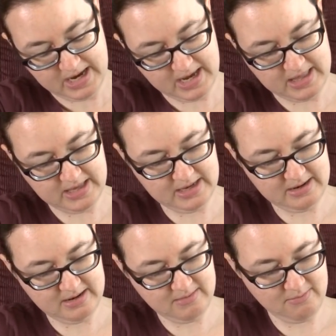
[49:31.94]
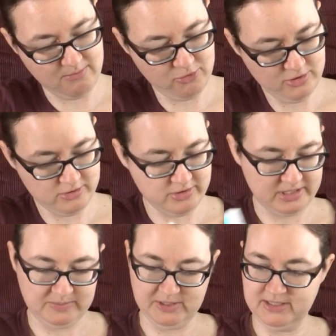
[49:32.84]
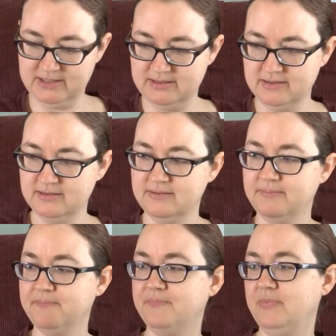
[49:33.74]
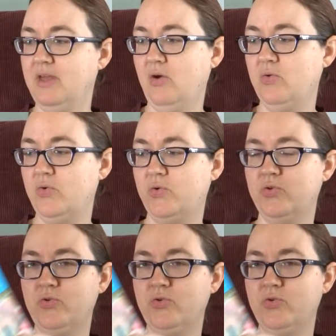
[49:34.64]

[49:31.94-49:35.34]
And then more Christmas, a whole